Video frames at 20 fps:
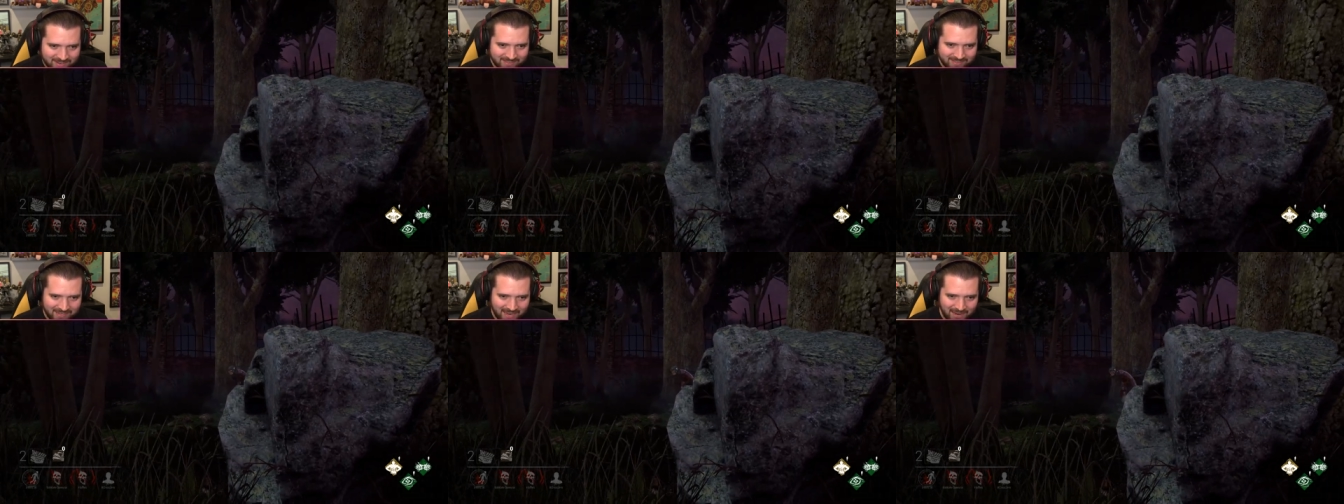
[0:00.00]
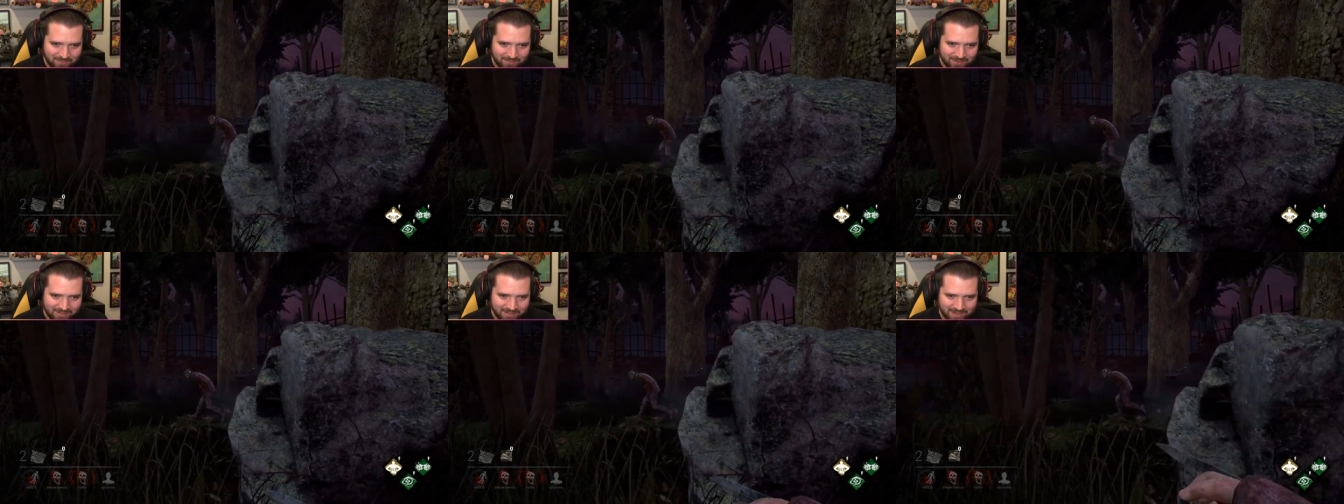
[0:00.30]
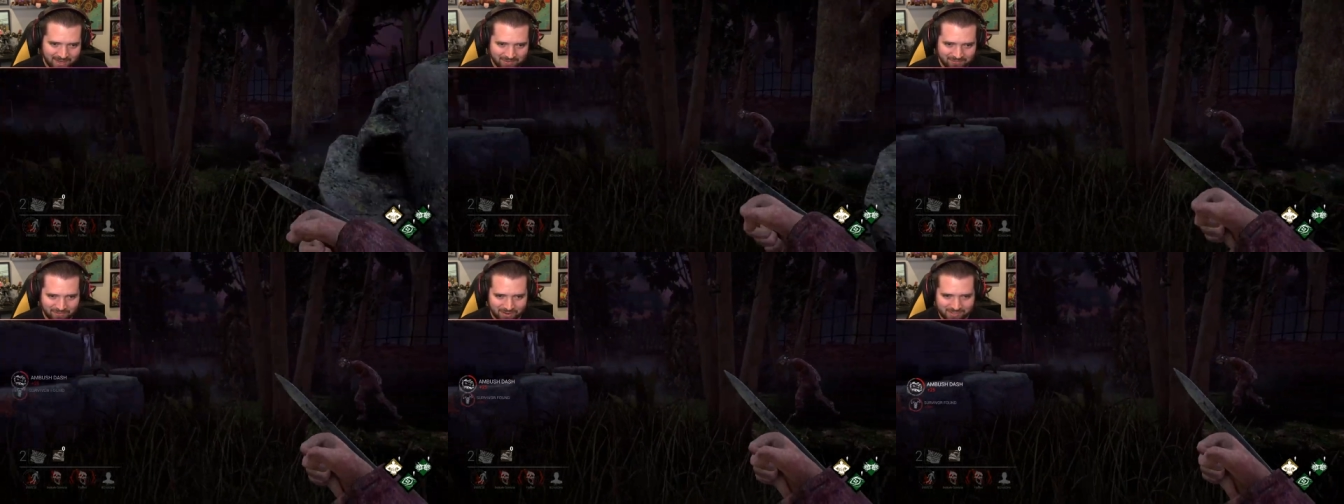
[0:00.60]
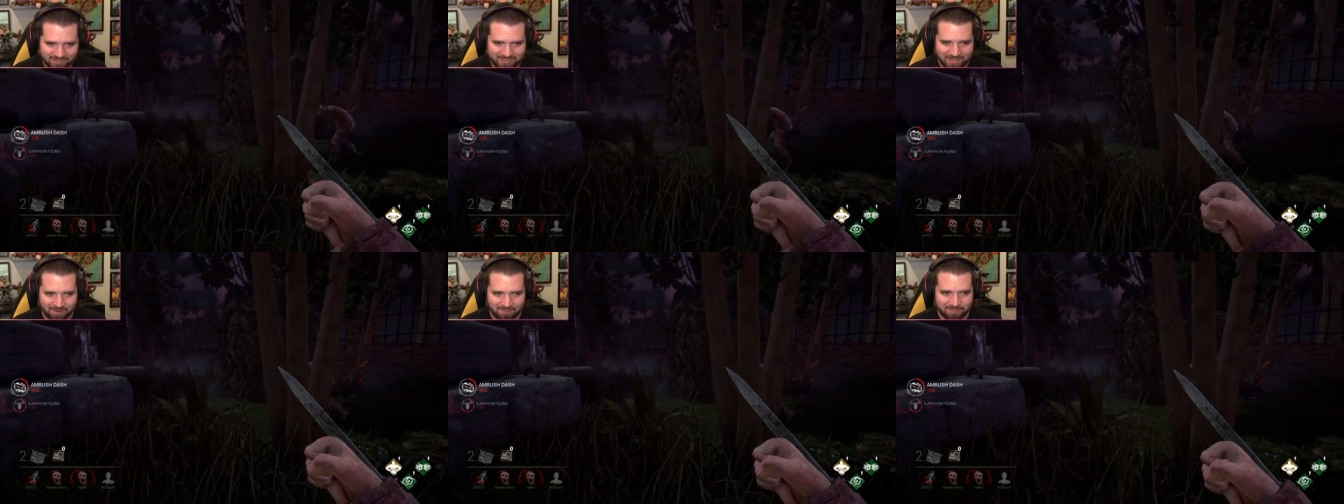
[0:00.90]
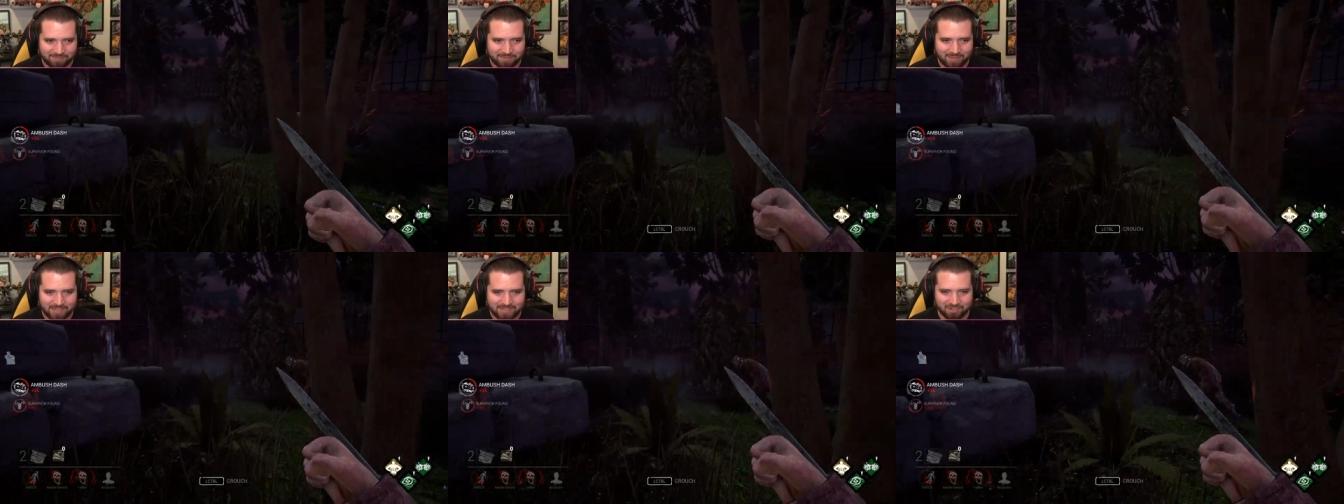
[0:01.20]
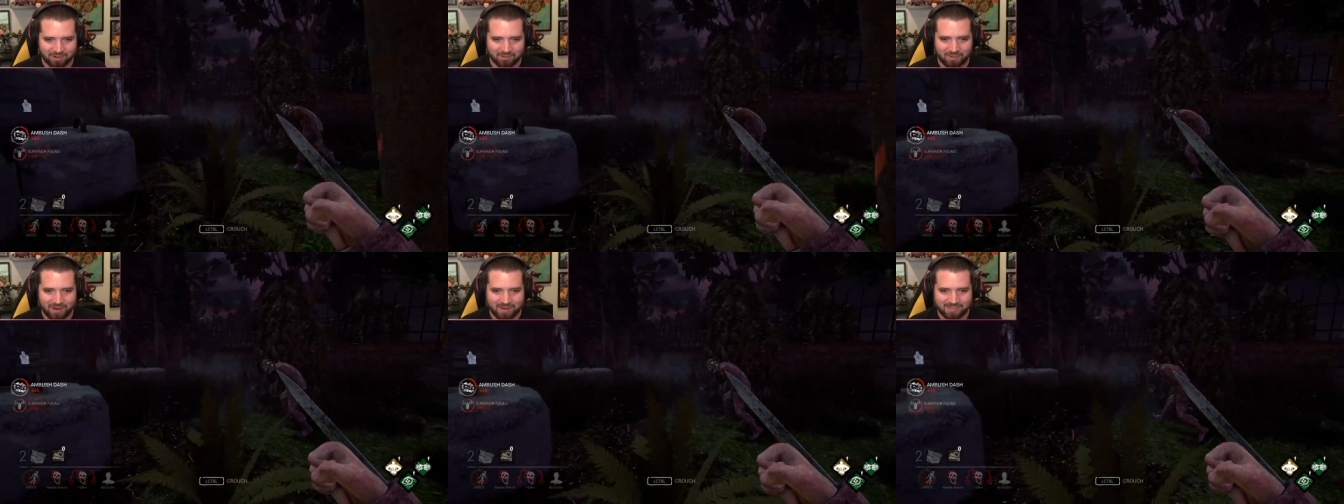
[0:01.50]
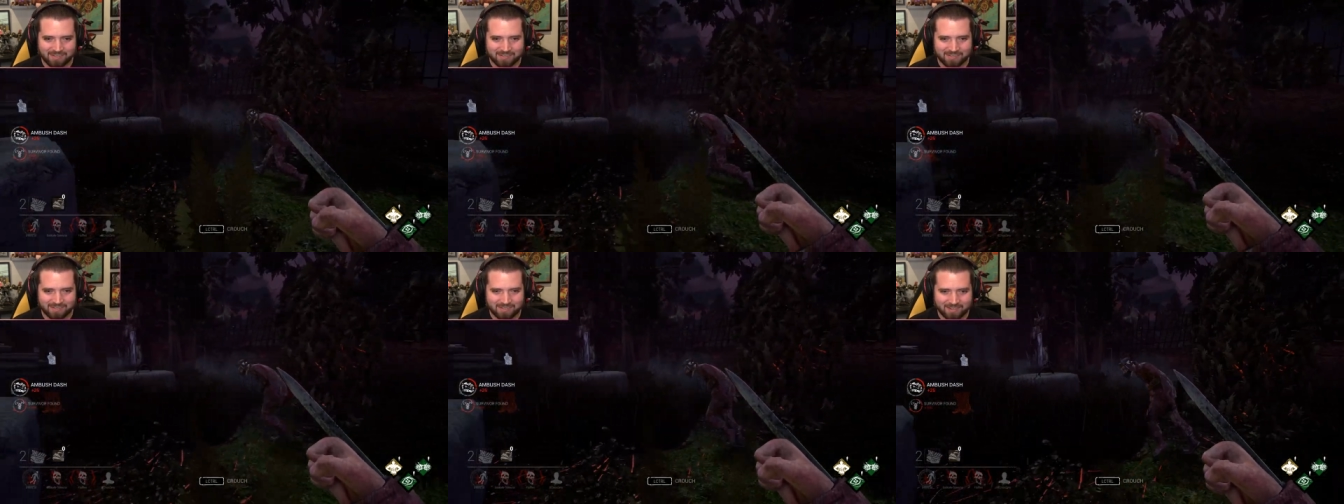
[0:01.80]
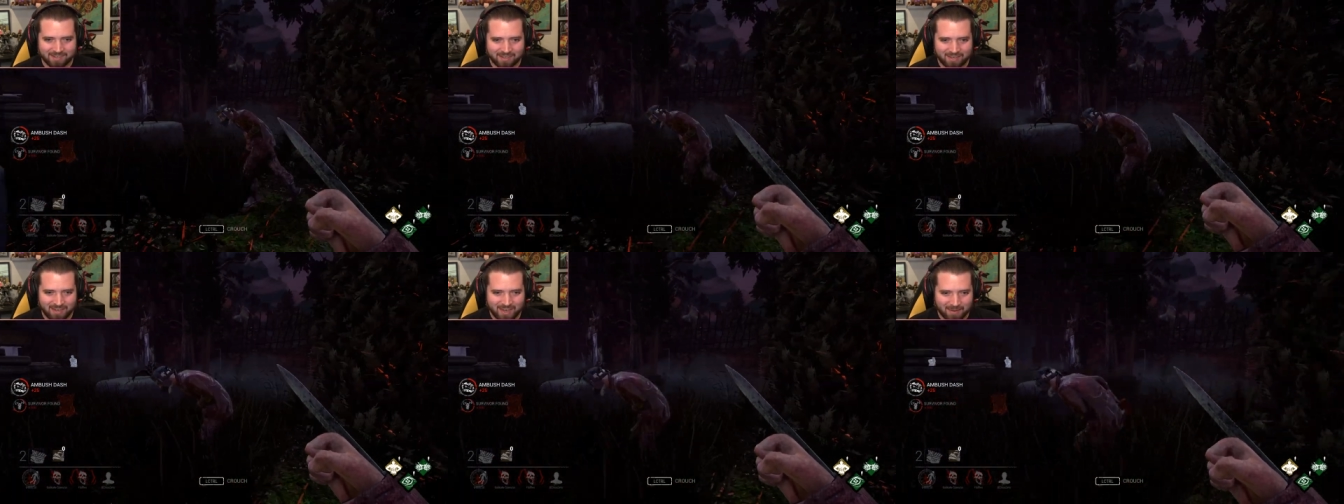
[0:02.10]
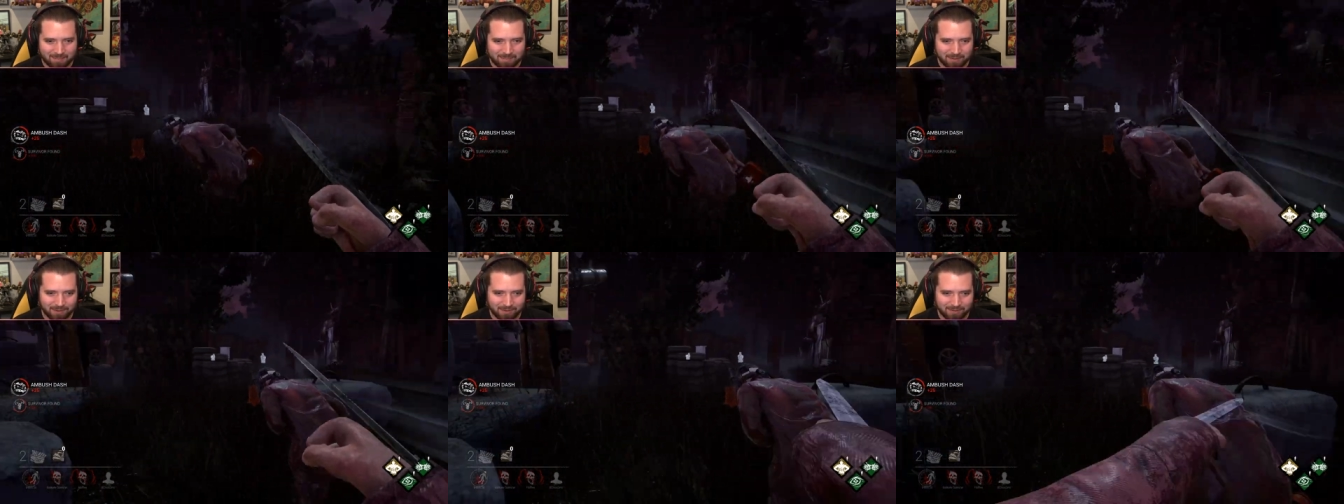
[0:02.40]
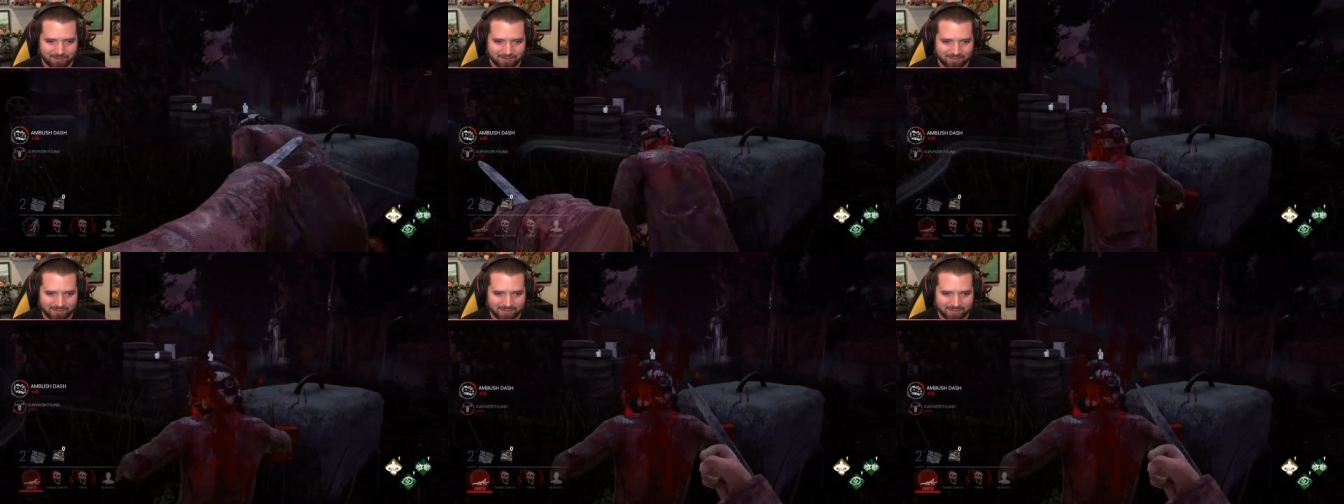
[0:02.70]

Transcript: Damn it. I fucked up. That's alright. Hey, Bill.